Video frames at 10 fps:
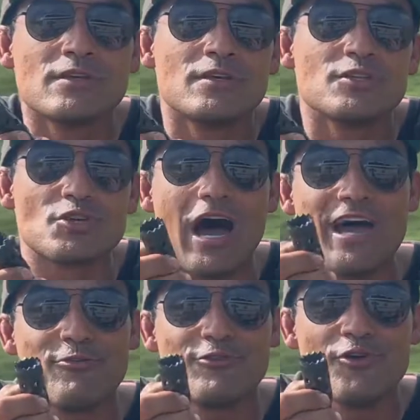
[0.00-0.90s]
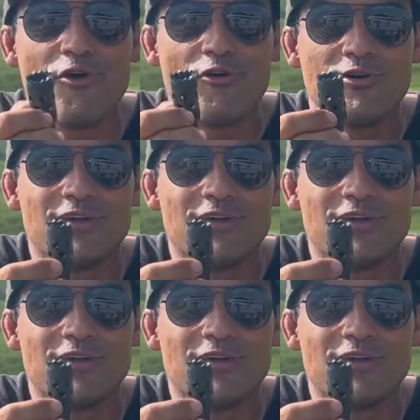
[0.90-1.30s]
So I don't know